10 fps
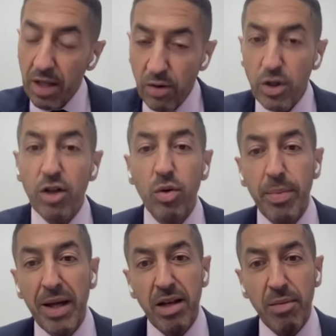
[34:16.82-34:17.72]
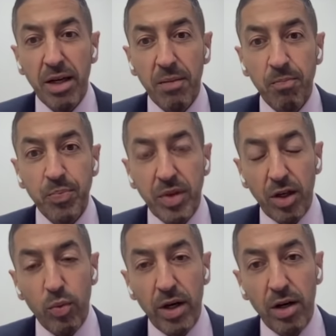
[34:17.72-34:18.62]
Now you get to a pandemic,
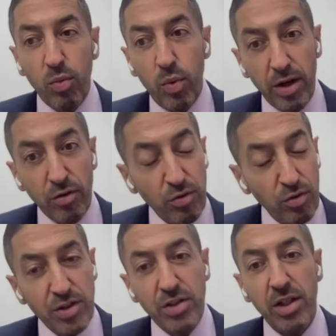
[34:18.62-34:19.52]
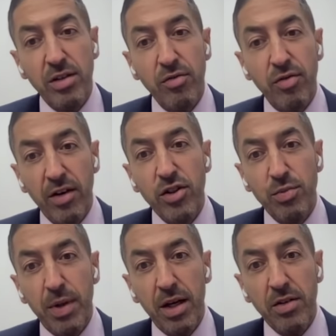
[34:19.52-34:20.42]
where one of the reasons that the
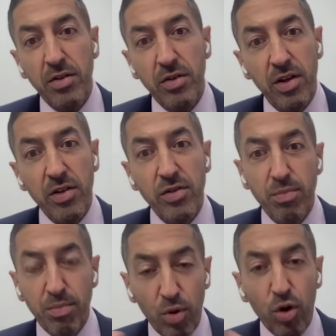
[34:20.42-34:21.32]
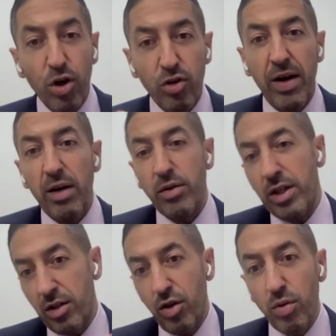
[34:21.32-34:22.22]
virus spreads is more
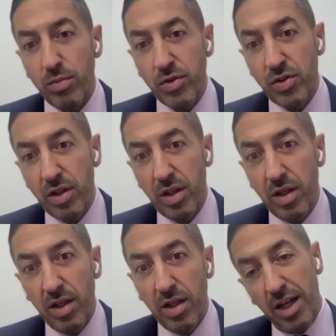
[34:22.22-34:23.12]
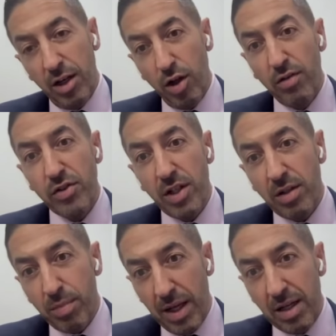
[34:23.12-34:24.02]
crowding in homes. And all of a
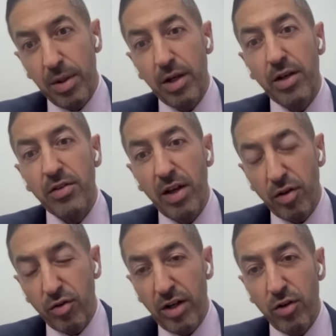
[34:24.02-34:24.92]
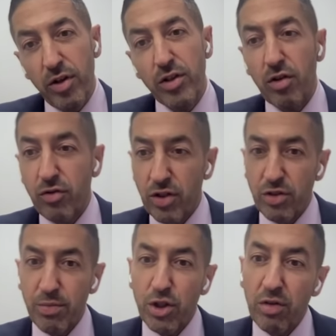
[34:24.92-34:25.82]
sudden, Black Americans have a greater risk of
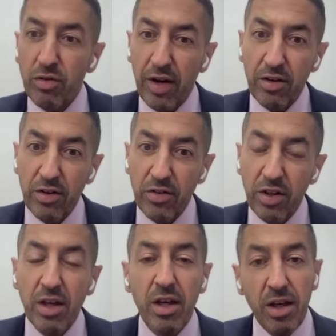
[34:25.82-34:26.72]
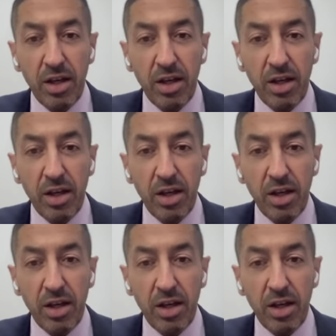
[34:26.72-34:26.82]
transmission of the virus.